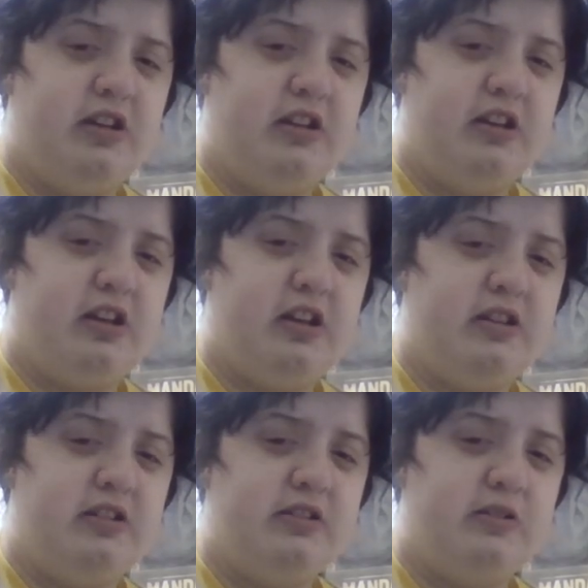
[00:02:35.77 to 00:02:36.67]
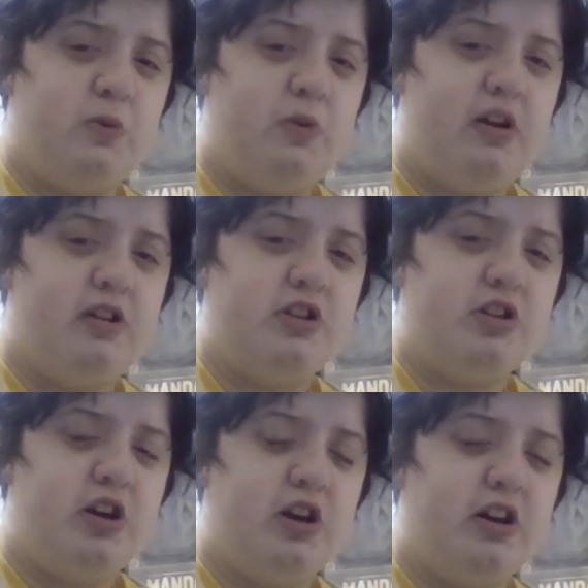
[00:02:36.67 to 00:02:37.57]
looking quite
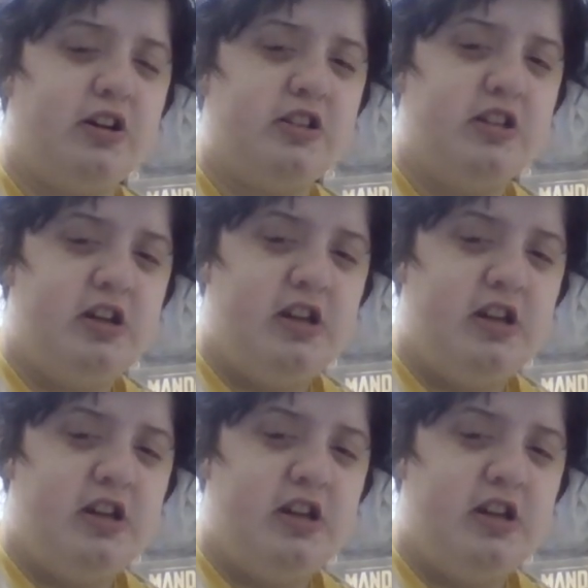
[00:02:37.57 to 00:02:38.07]
shocked.